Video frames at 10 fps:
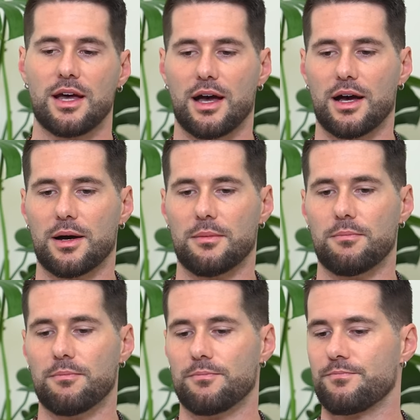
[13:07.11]

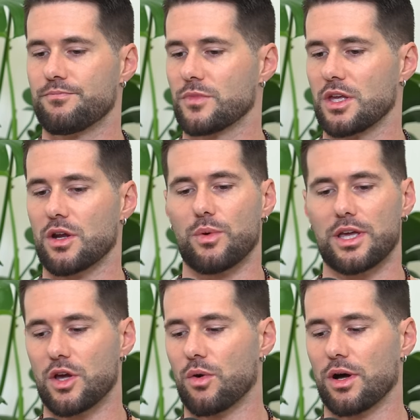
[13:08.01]
Um, you know, we
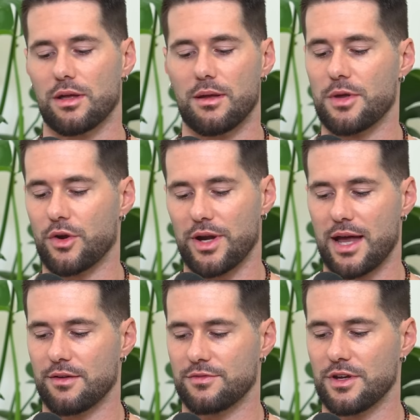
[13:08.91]
could go on a, a
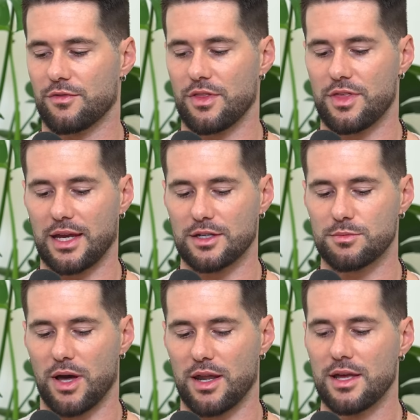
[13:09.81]
myriad of different
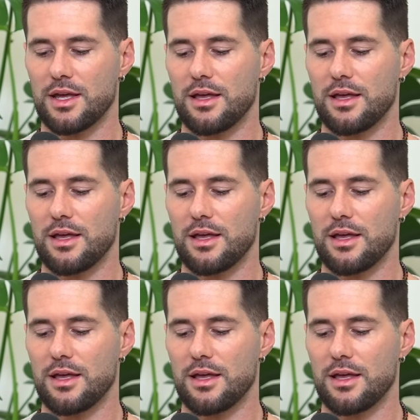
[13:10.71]
things, but